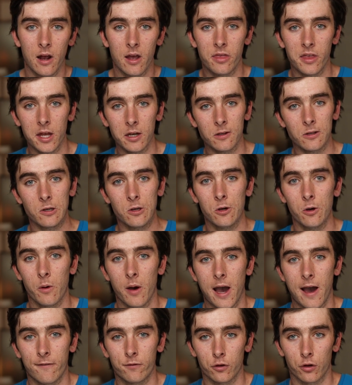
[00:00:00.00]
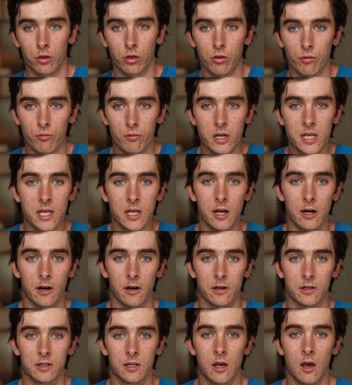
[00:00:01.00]
than you after three
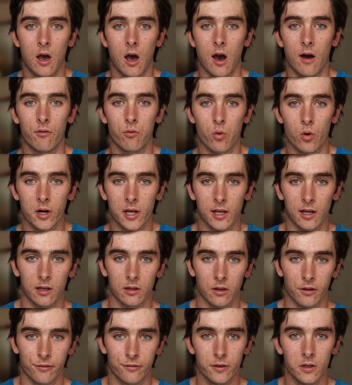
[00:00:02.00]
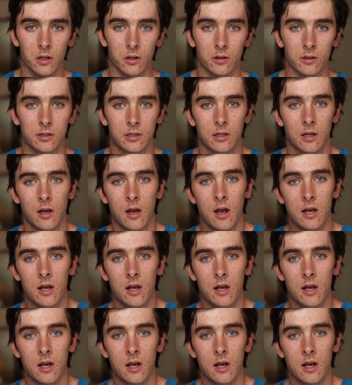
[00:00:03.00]
years of working in the field.